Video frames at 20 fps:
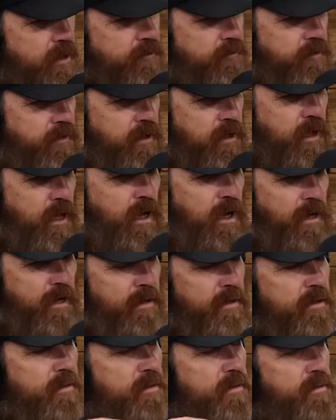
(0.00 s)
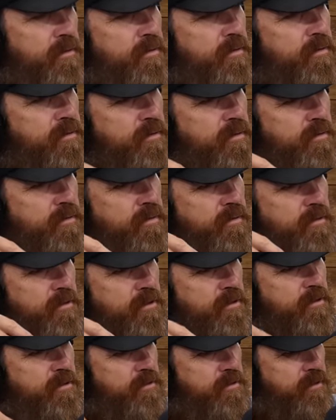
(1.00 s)
they feel like
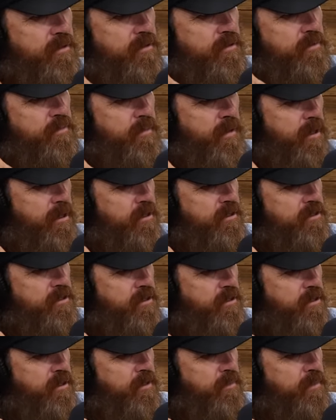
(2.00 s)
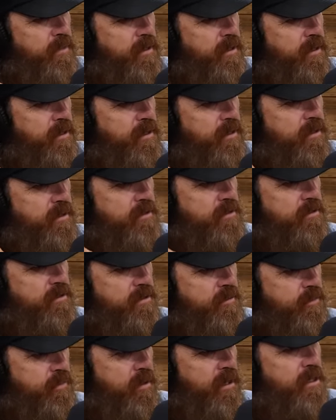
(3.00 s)
this this marriage that they've been in is
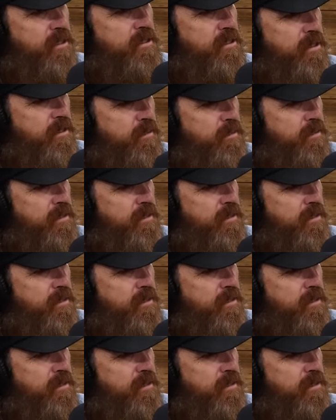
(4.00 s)
suppressing